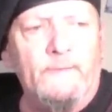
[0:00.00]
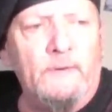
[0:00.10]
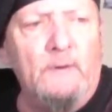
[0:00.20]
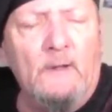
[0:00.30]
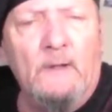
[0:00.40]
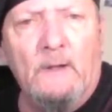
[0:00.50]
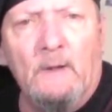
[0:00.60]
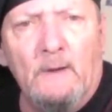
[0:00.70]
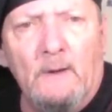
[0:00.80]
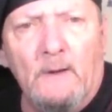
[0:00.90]
So
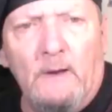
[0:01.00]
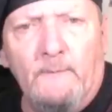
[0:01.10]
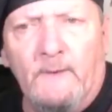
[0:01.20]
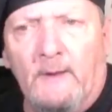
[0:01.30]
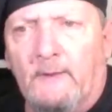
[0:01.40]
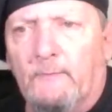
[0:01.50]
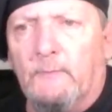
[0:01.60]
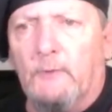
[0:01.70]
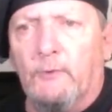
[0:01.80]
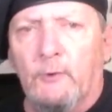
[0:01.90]
I've got
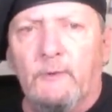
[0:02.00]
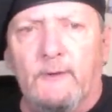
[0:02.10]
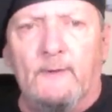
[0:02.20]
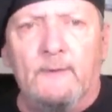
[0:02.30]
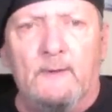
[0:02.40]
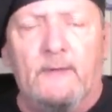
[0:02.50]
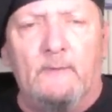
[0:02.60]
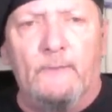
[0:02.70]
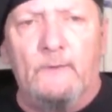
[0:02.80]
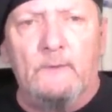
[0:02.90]
two desk
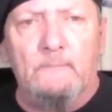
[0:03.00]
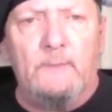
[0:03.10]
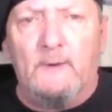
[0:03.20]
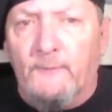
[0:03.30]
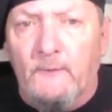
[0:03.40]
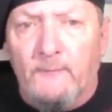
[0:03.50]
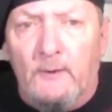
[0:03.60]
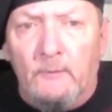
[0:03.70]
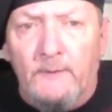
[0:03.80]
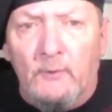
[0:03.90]
lamps, and I think
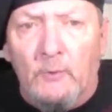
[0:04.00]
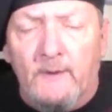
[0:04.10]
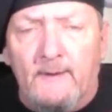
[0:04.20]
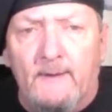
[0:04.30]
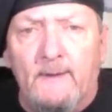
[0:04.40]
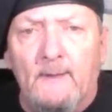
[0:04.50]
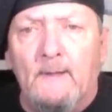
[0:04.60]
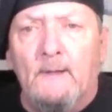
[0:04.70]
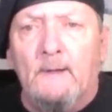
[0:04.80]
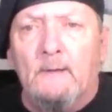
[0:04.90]
that'll be okay.
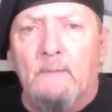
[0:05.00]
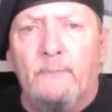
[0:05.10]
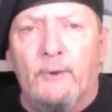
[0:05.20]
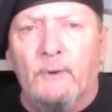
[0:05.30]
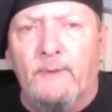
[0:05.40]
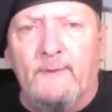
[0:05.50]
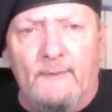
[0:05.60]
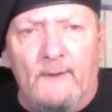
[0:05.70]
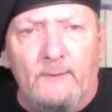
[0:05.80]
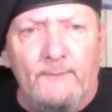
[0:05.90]
Better be
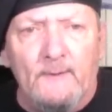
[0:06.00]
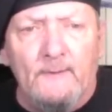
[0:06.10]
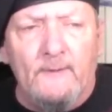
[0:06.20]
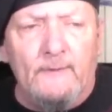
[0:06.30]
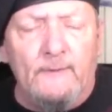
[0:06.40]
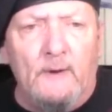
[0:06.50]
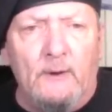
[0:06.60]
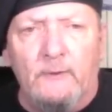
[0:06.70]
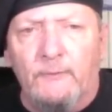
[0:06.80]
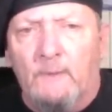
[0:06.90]
safe than
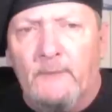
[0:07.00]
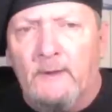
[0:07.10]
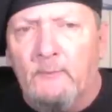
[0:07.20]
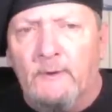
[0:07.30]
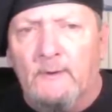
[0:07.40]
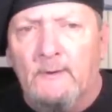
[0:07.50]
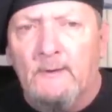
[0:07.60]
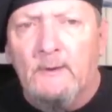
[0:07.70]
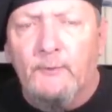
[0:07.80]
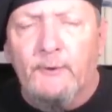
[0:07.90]
sorry, so I'm not even going to
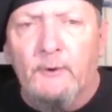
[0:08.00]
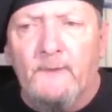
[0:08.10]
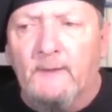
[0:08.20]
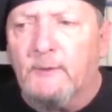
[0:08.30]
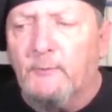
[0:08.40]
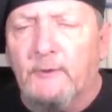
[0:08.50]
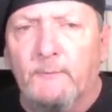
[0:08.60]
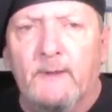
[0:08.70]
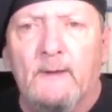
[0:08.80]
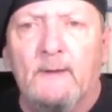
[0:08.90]
turn that
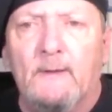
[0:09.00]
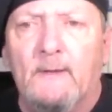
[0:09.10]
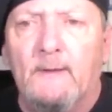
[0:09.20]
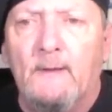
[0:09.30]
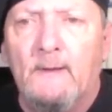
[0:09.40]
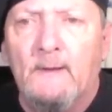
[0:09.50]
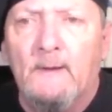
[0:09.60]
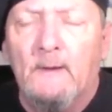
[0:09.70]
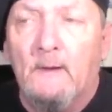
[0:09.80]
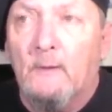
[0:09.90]
switch back on.
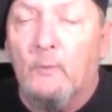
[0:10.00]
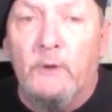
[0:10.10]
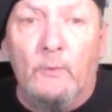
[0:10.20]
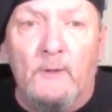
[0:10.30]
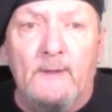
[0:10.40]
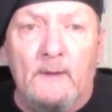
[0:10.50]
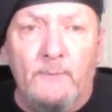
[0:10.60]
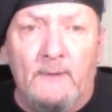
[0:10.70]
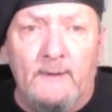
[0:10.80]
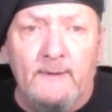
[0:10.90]
We will have
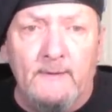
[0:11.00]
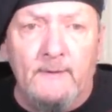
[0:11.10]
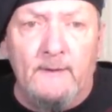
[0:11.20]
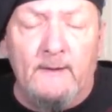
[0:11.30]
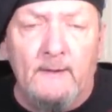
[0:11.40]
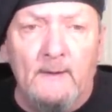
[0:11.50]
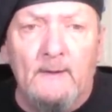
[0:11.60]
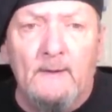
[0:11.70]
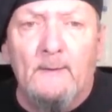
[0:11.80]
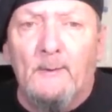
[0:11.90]
lighting tonight
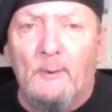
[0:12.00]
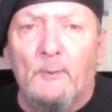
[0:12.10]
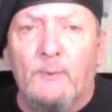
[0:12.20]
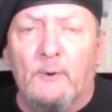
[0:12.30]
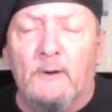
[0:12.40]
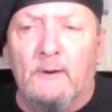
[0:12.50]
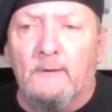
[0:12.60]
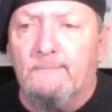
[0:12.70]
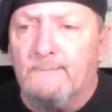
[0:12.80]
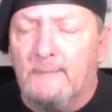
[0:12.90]
for
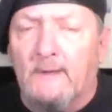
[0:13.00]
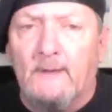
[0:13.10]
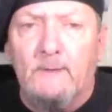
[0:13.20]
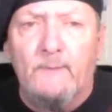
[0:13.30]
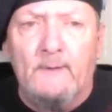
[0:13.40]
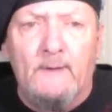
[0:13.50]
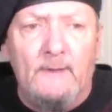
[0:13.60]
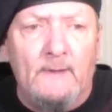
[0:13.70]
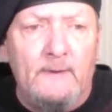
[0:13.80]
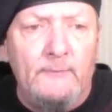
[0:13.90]
our live
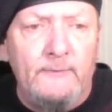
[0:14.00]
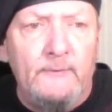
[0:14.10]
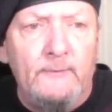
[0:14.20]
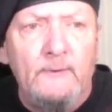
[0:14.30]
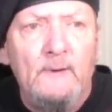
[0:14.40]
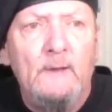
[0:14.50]
online church.